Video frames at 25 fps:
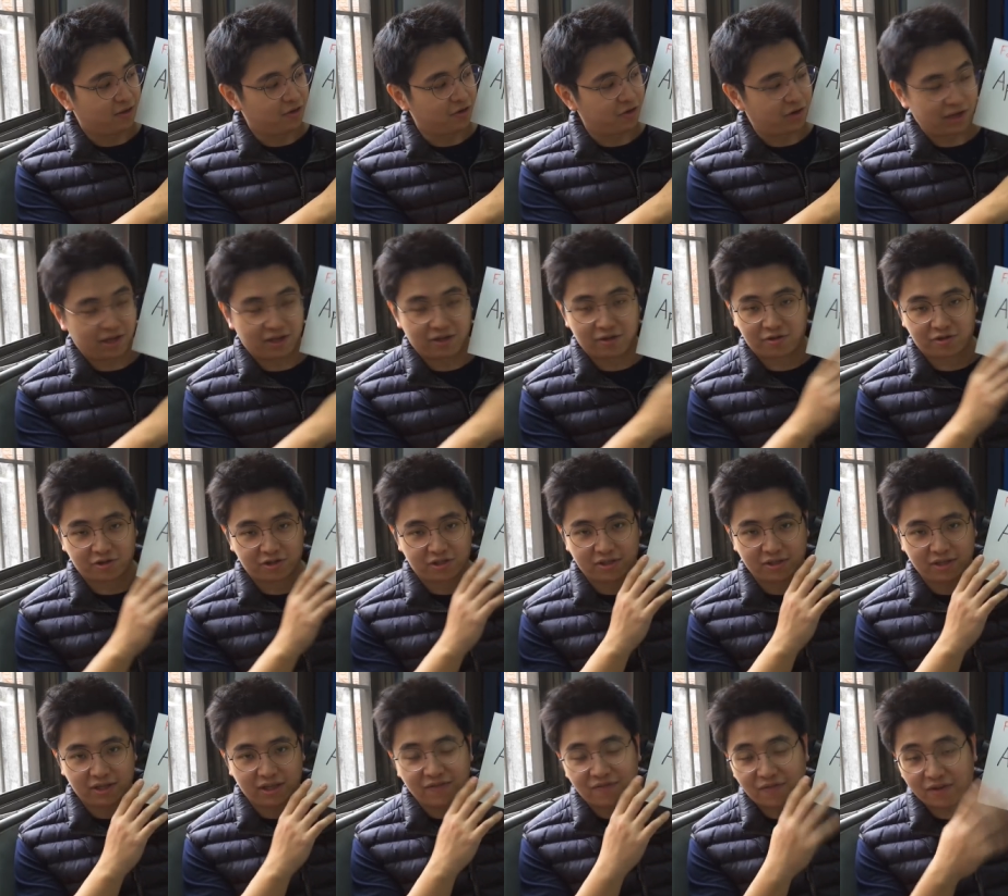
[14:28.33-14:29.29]
you can
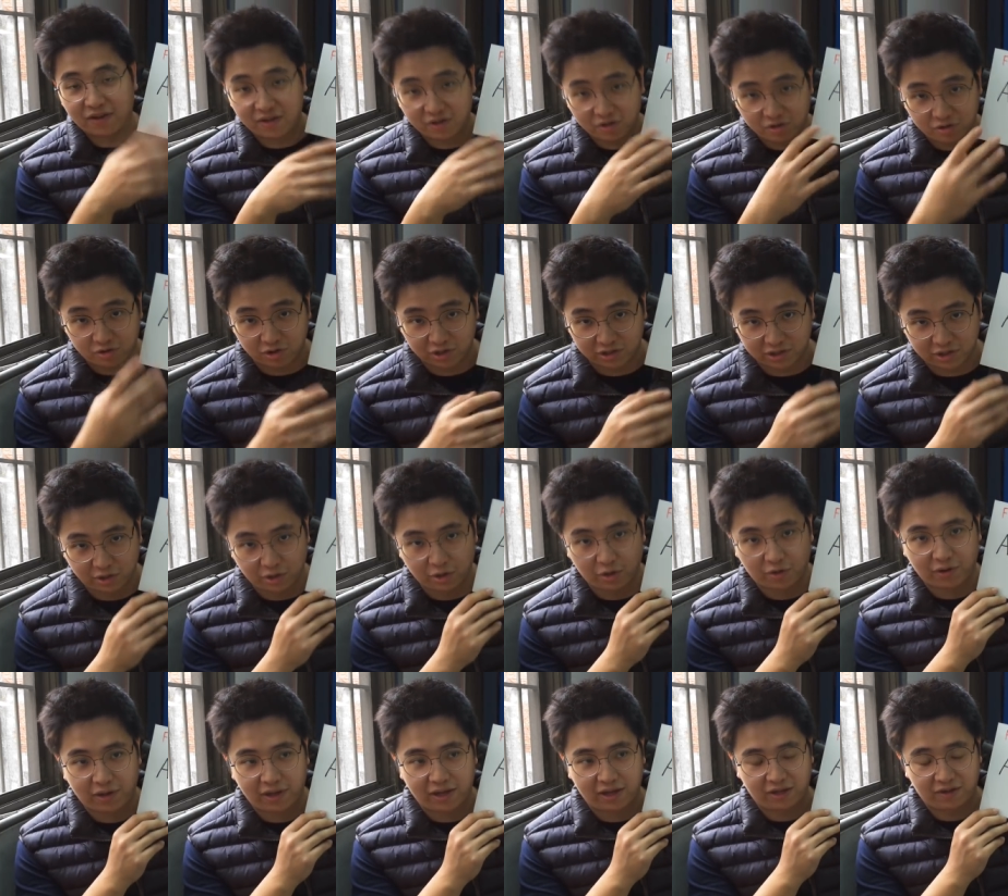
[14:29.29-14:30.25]
just even just
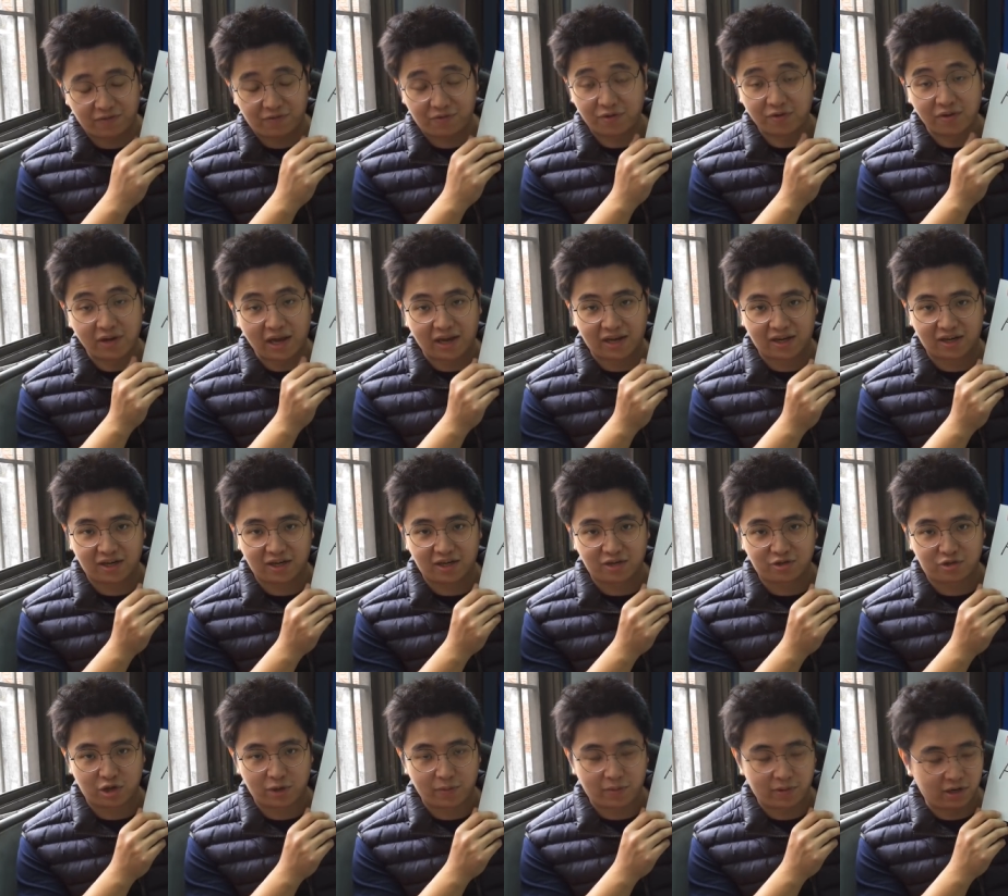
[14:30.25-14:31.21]
go there if you like the
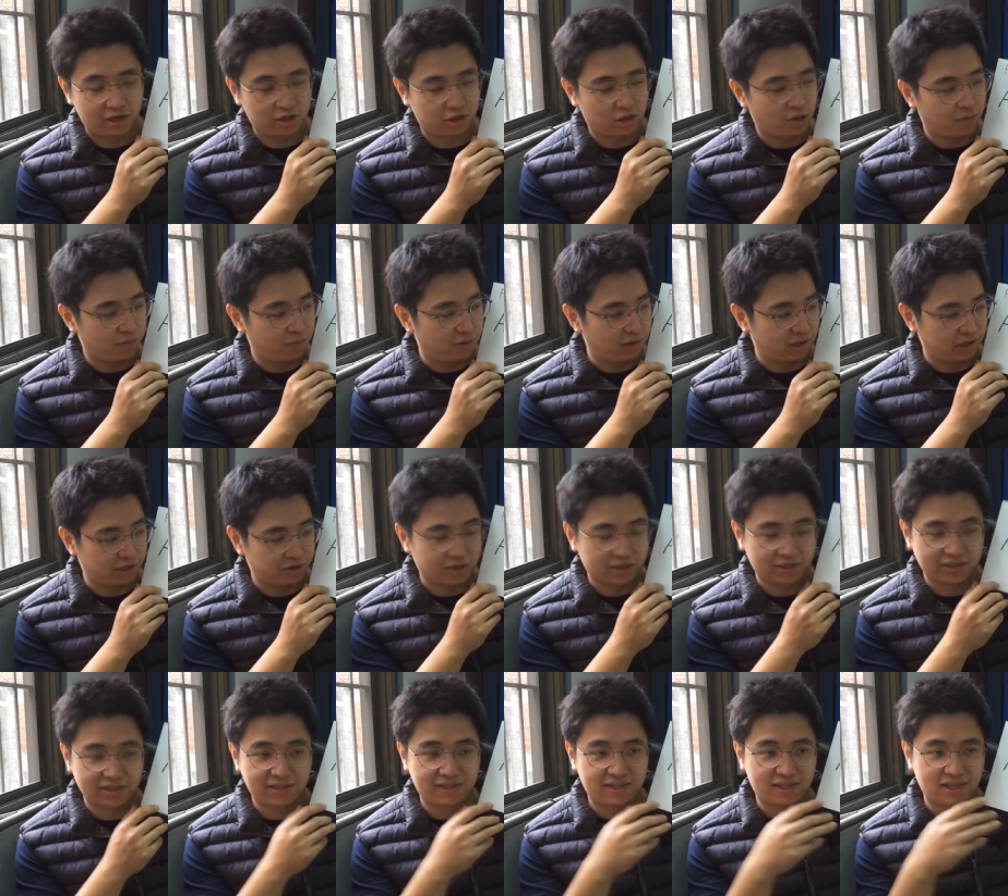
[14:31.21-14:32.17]
travel notebook you
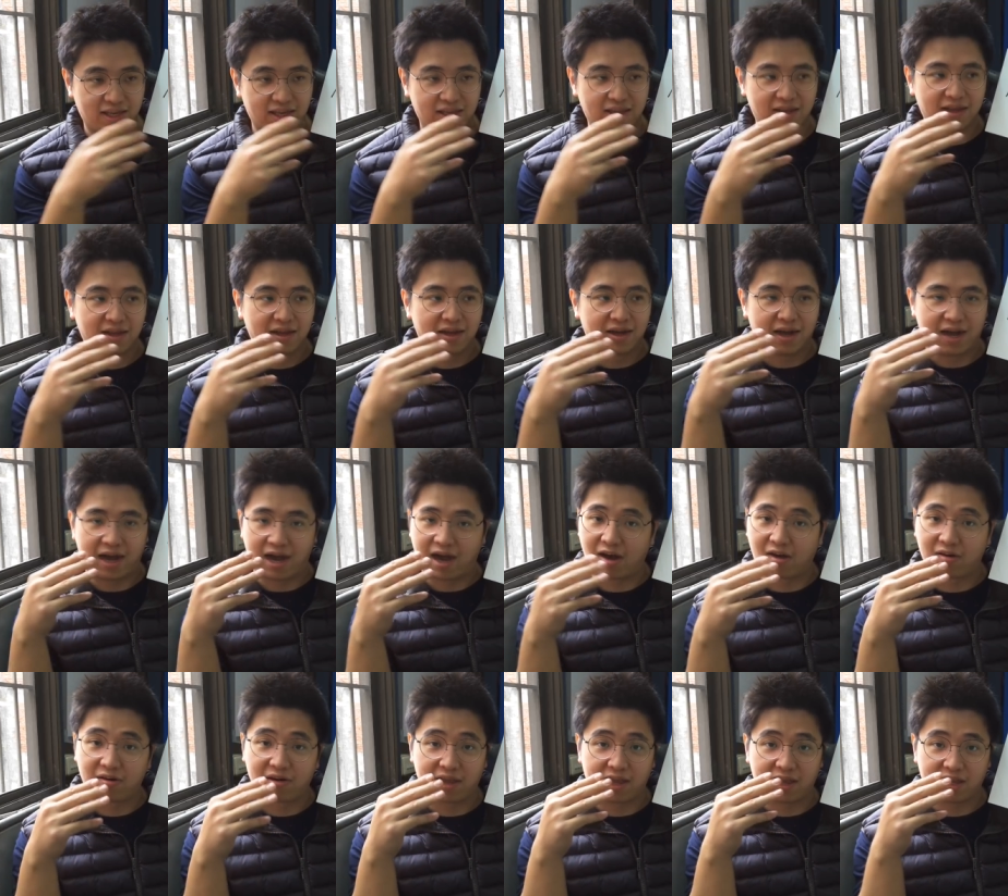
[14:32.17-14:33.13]
can see
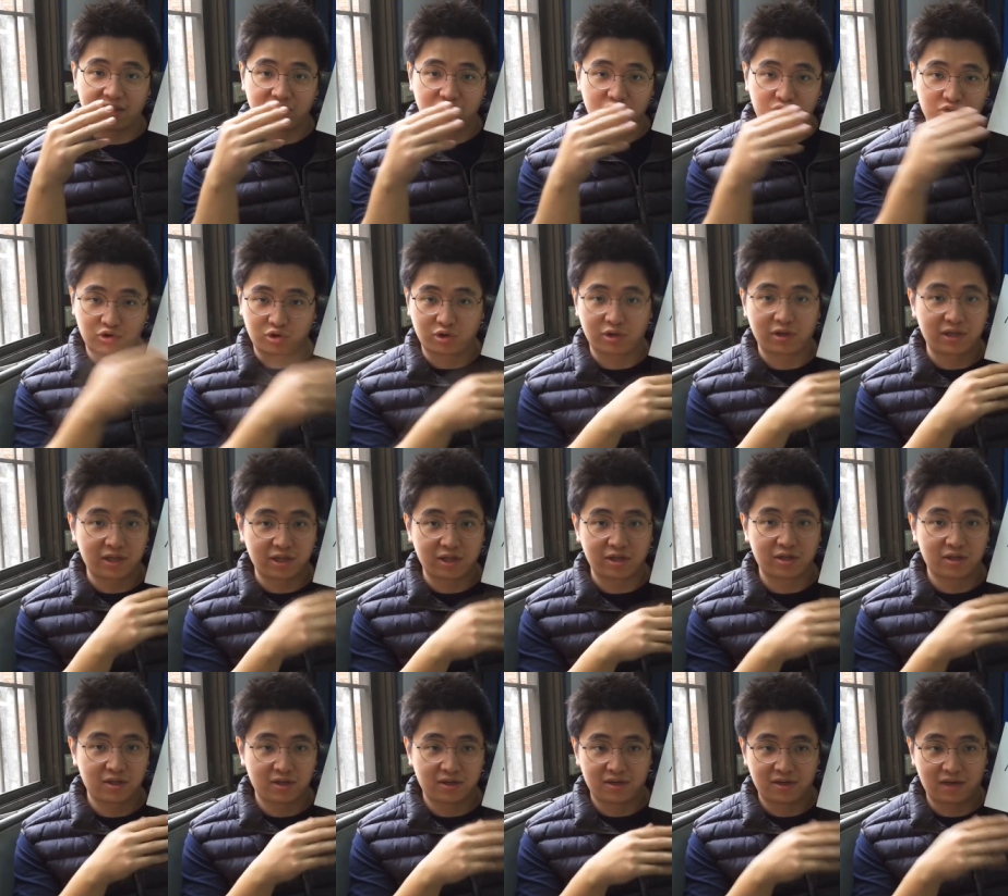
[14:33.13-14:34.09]
how they treat
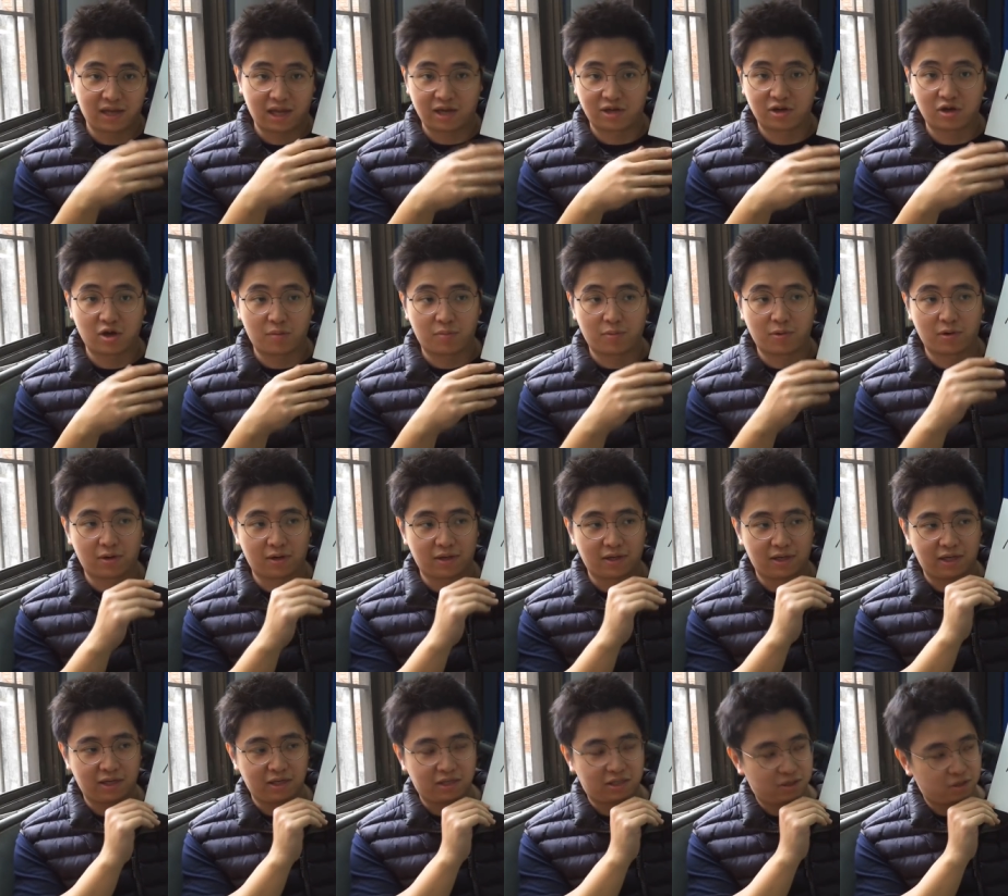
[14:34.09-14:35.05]
their notebook
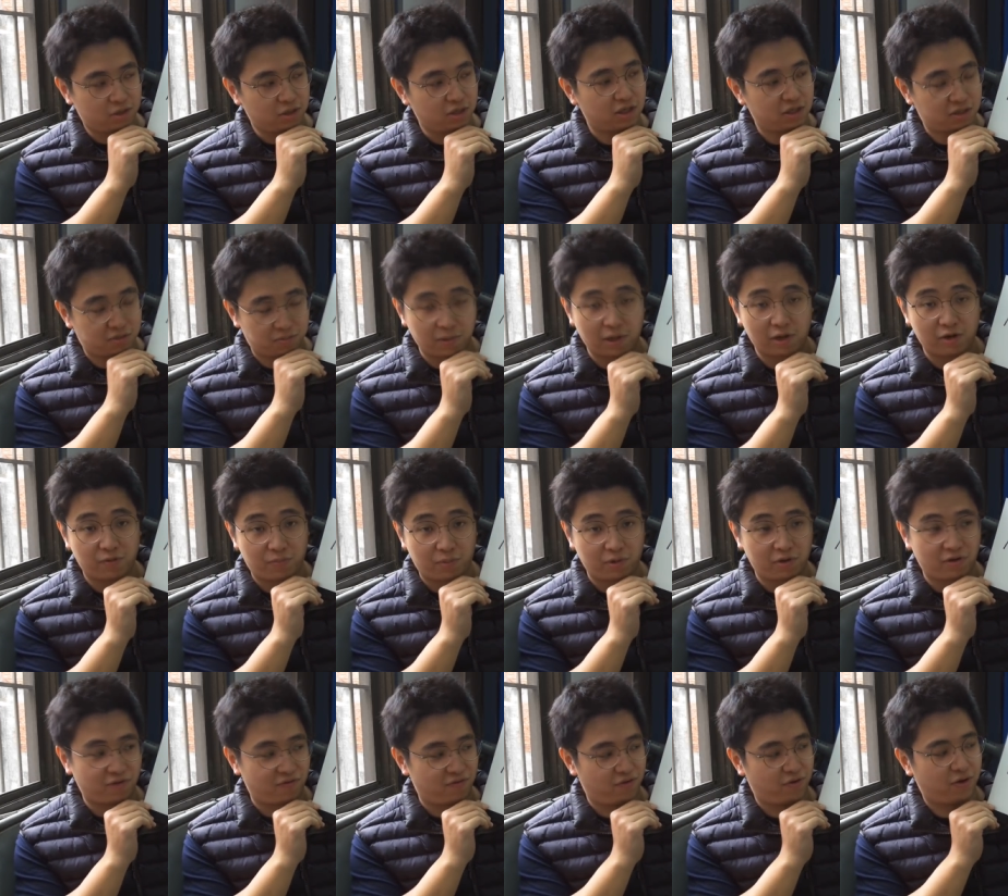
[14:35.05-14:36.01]
it's it's very
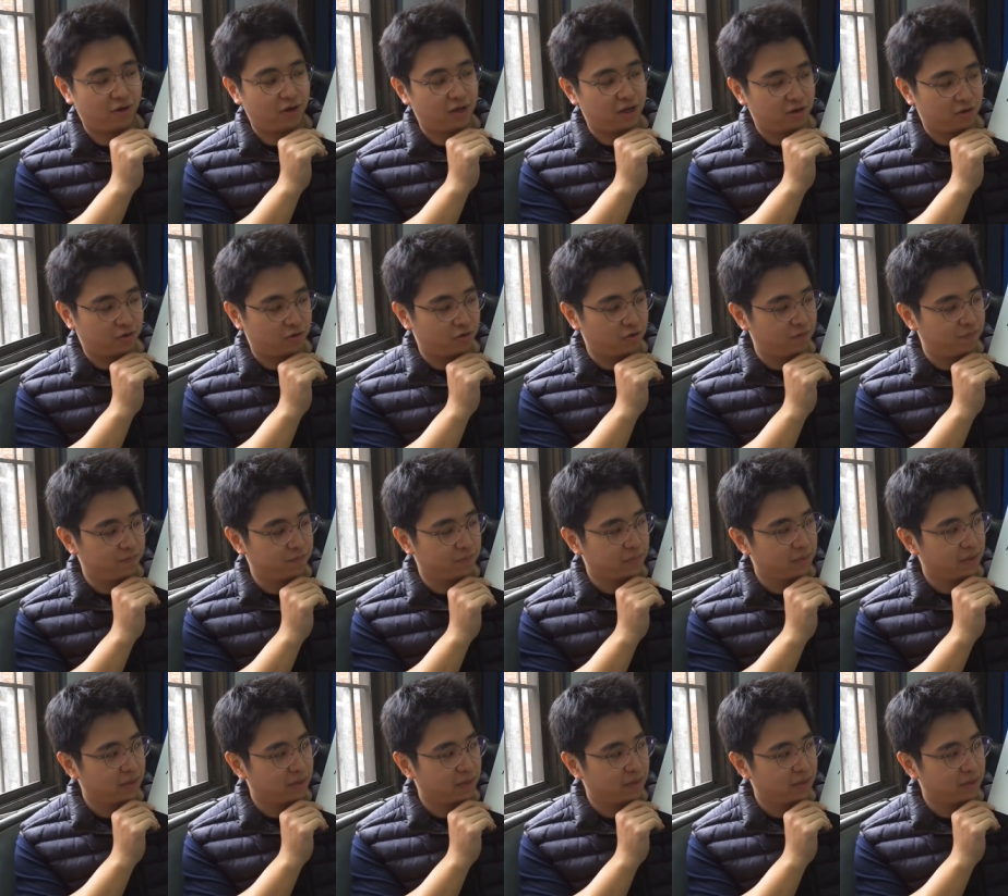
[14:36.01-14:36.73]
beautiful and good